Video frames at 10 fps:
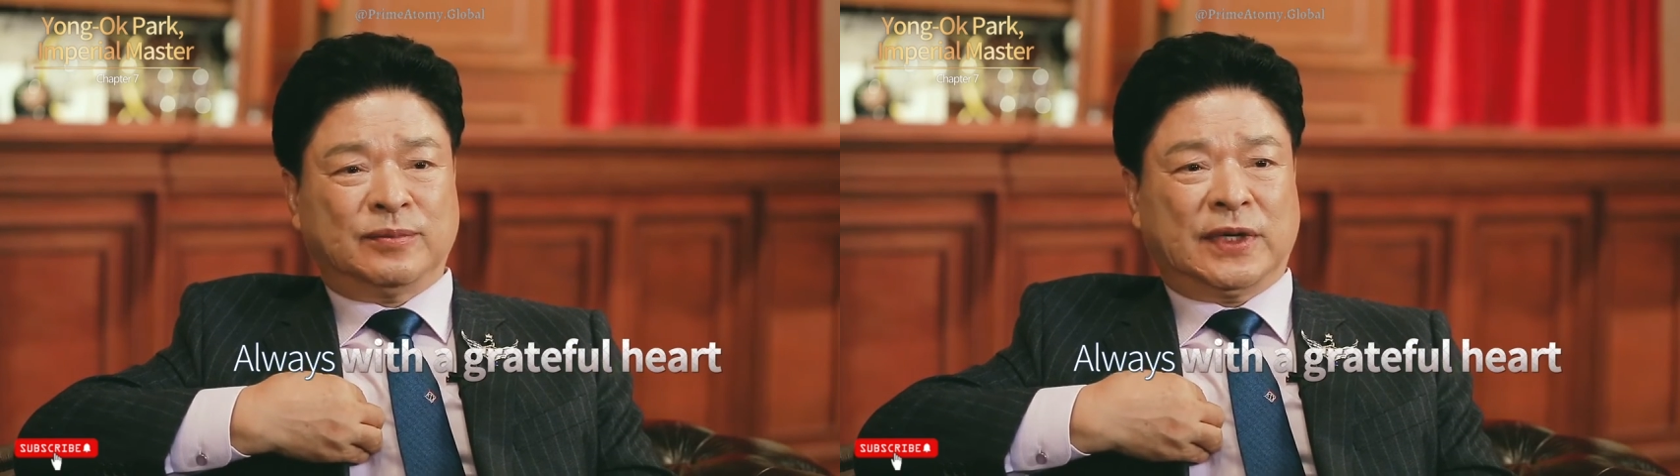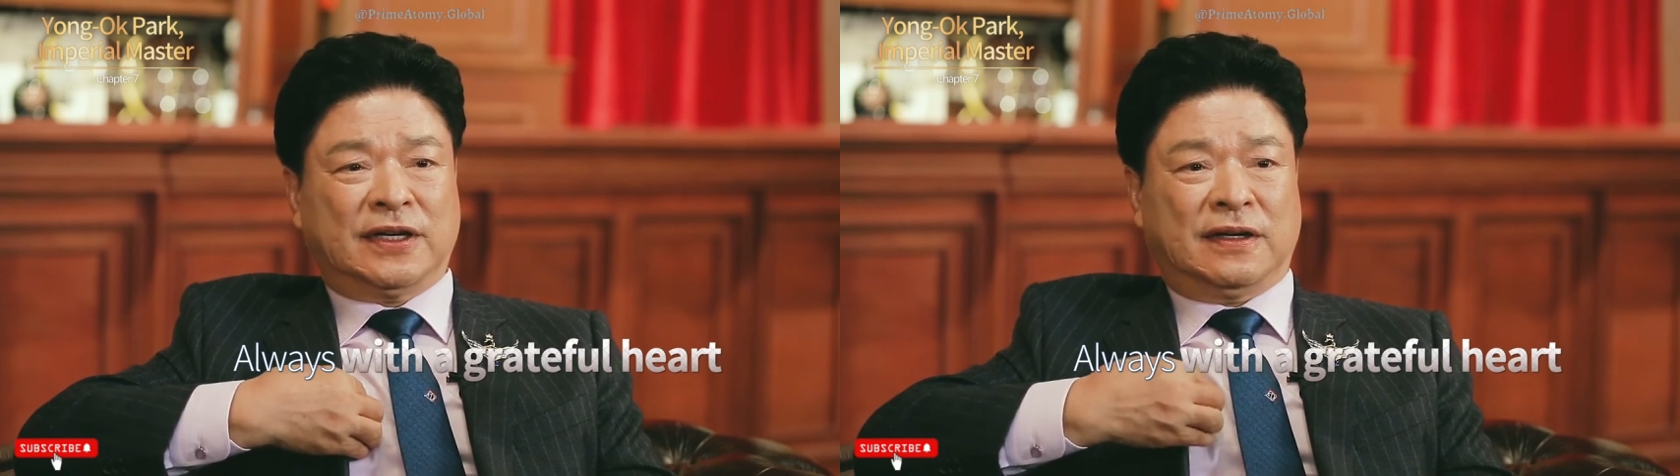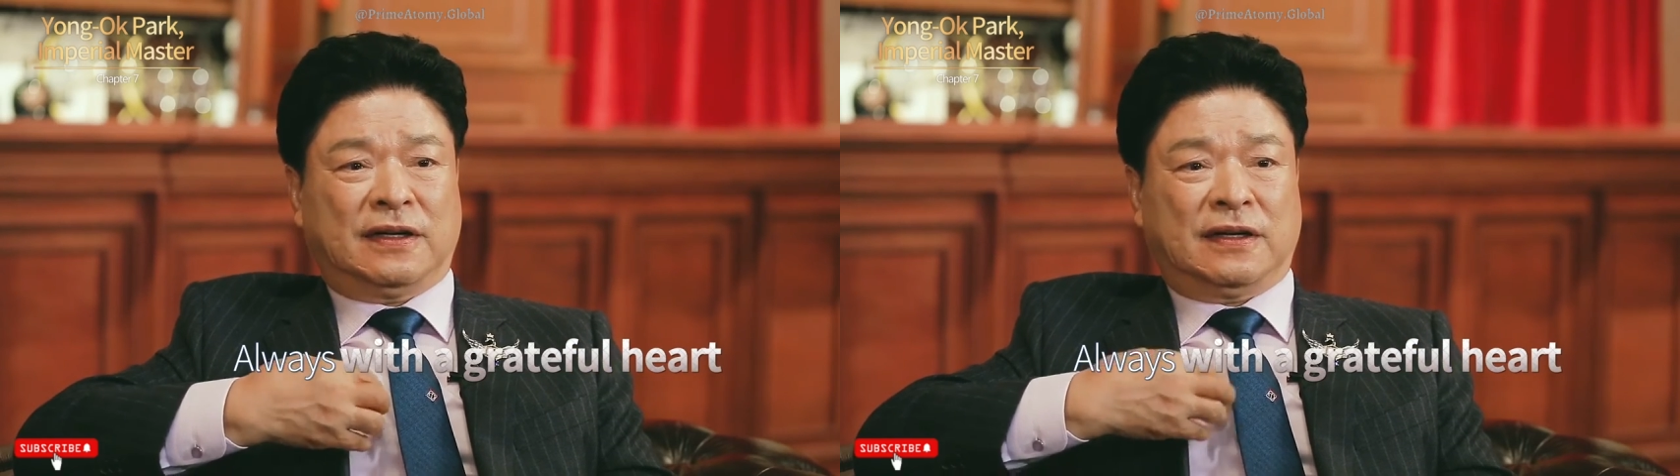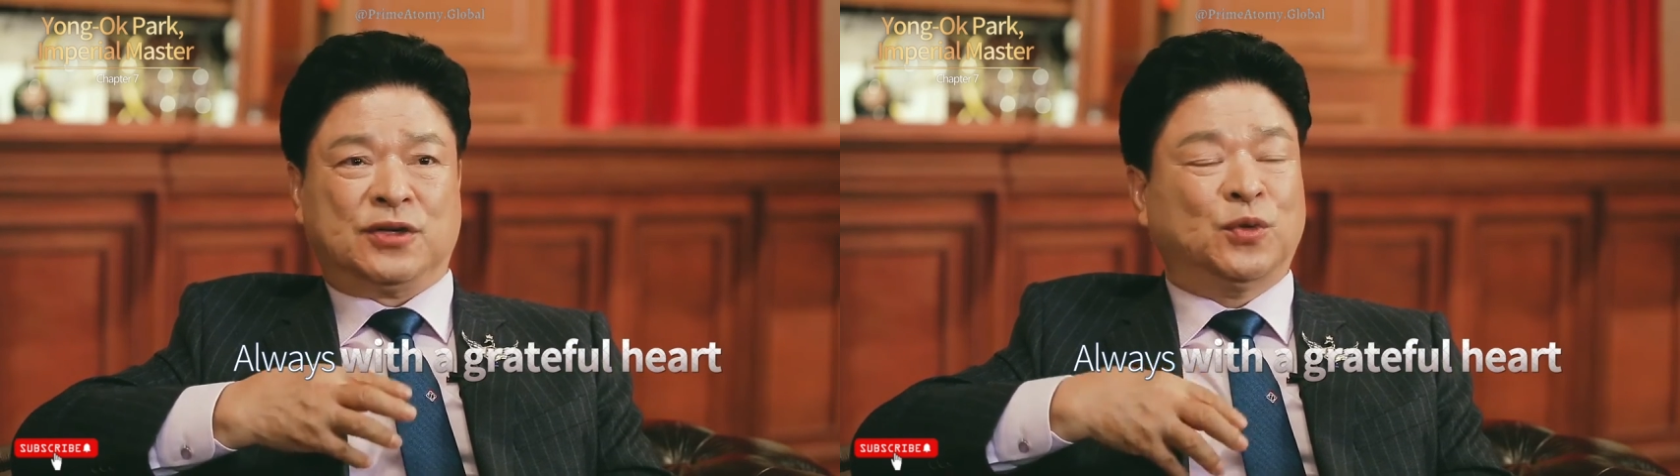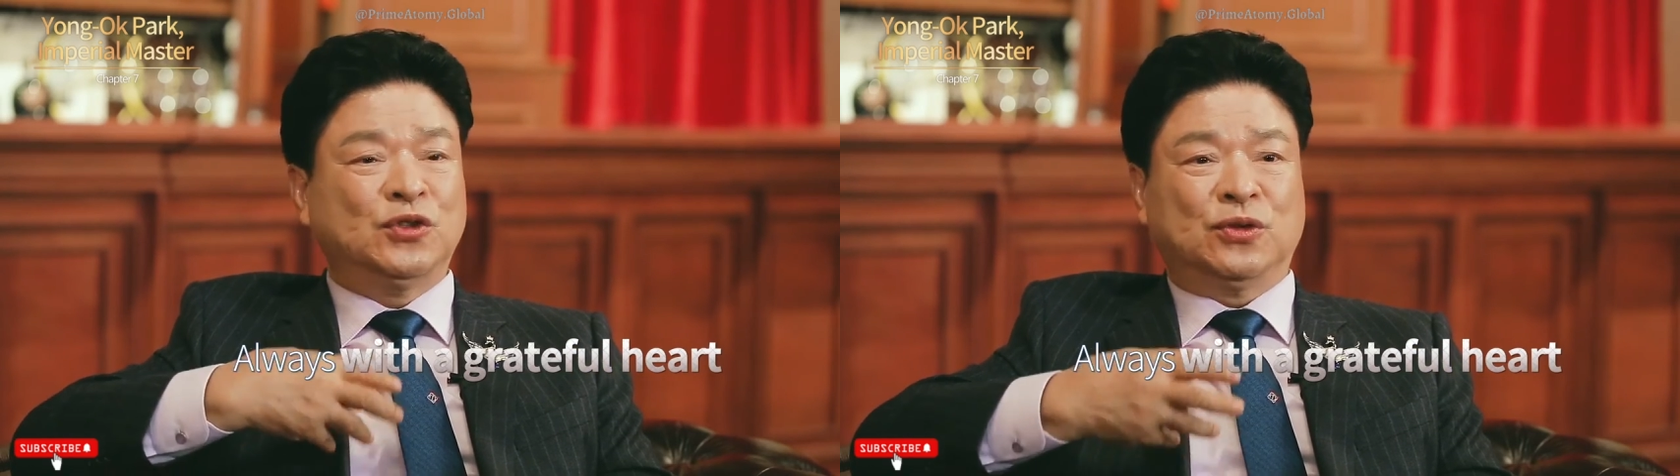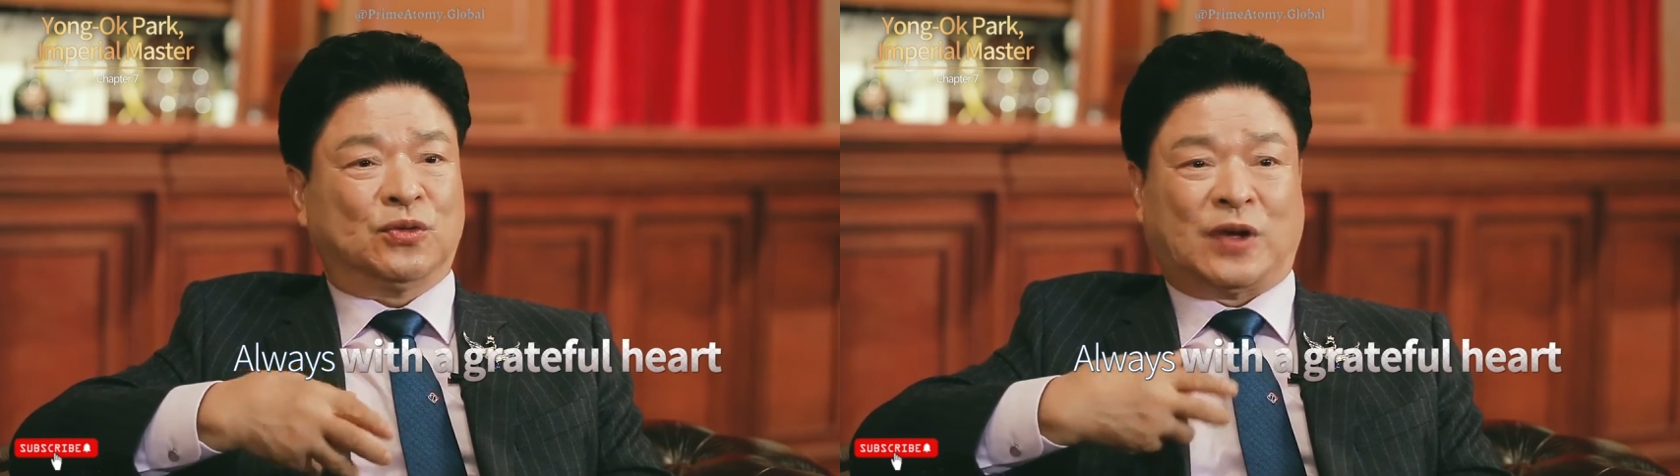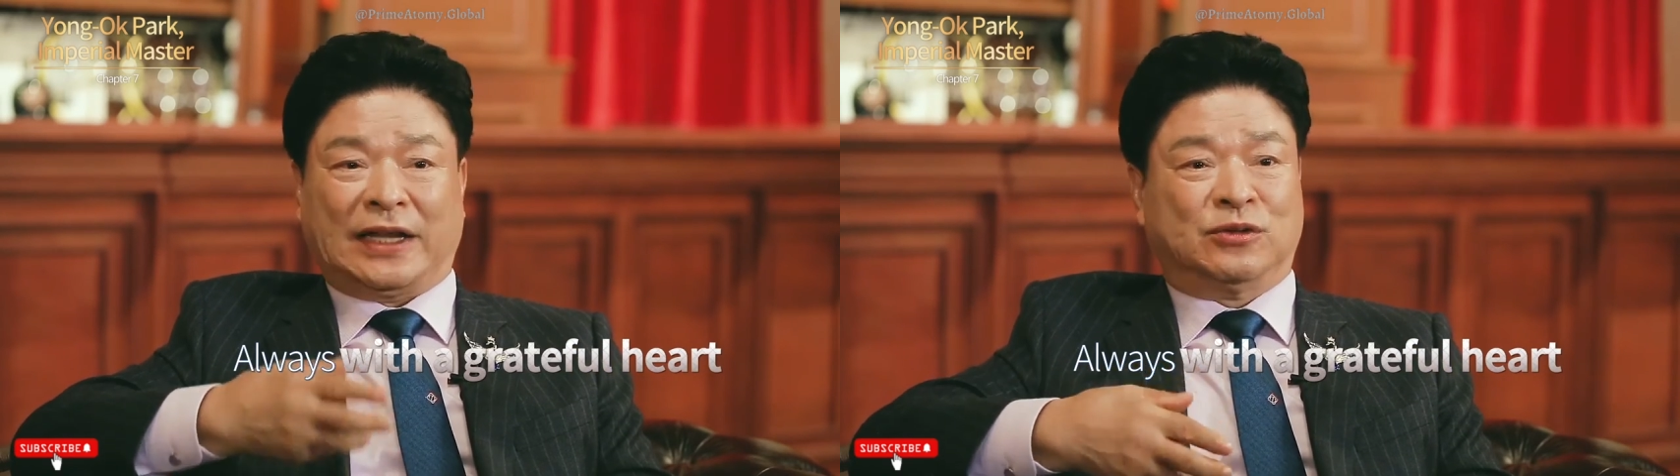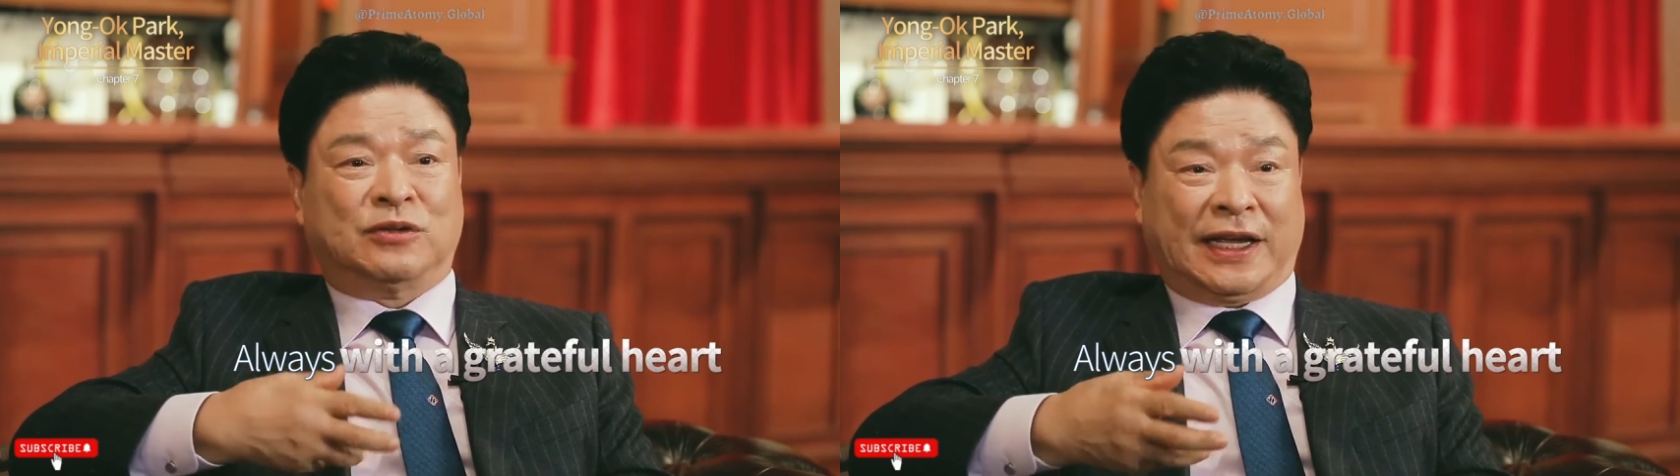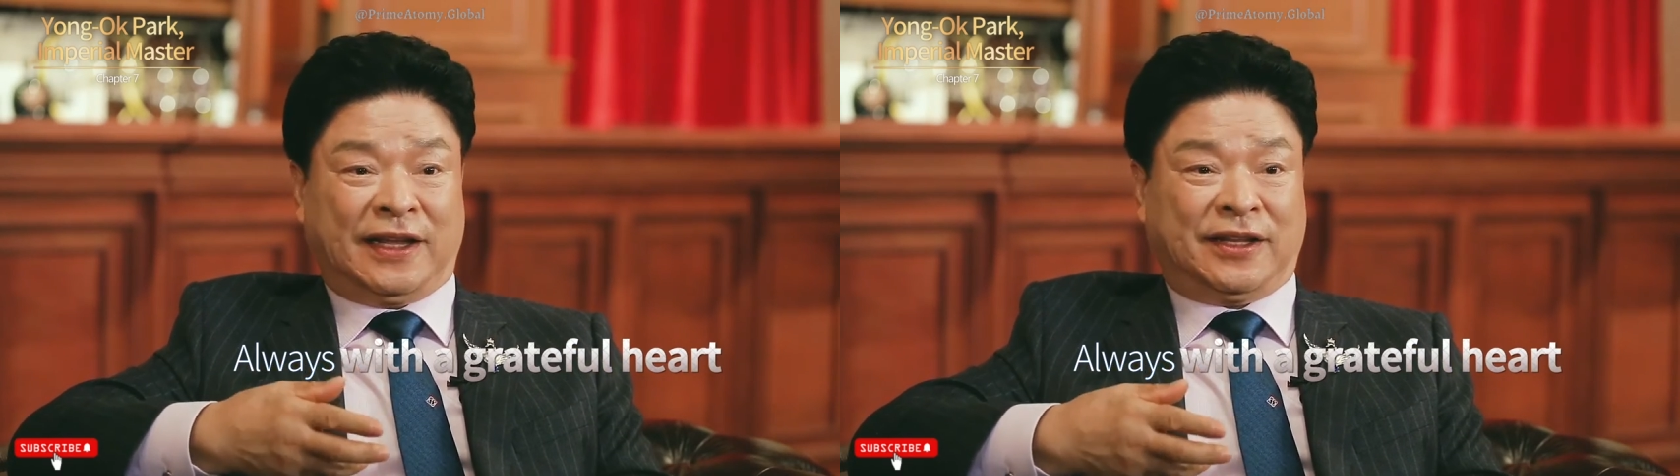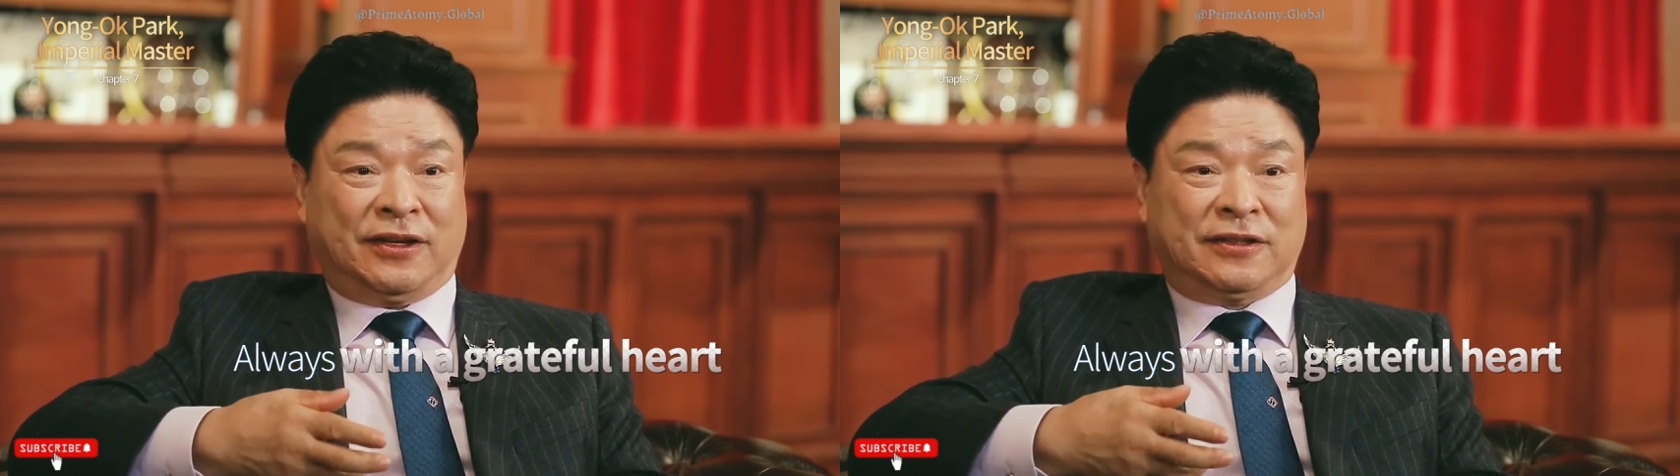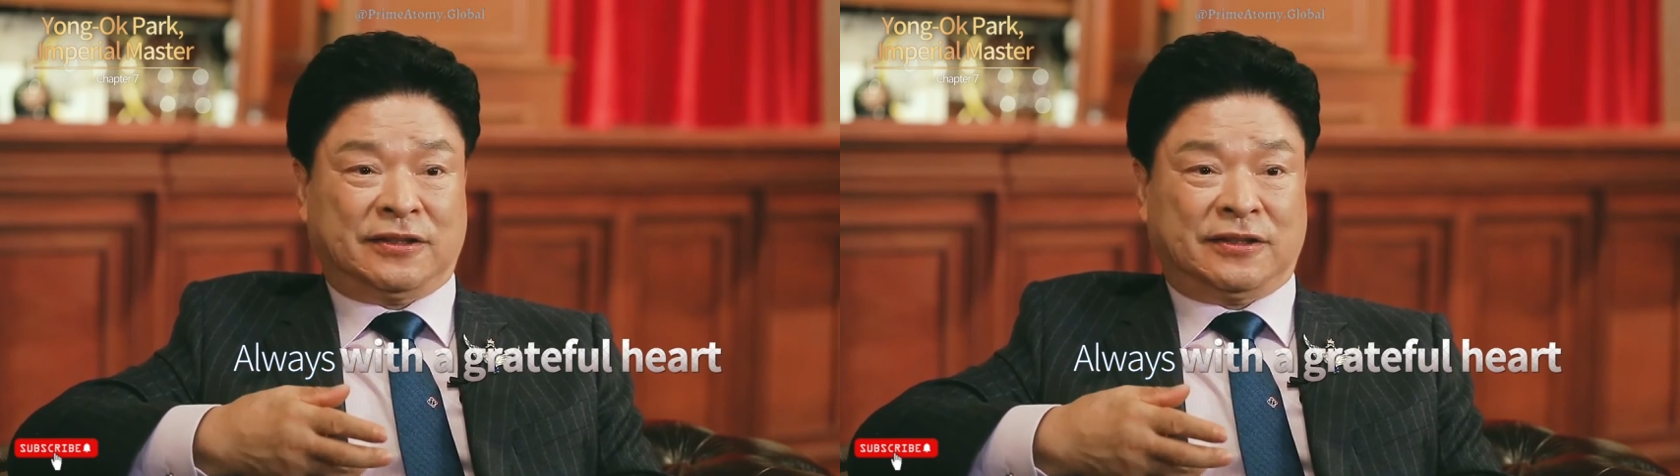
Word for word: basics. If they work hard,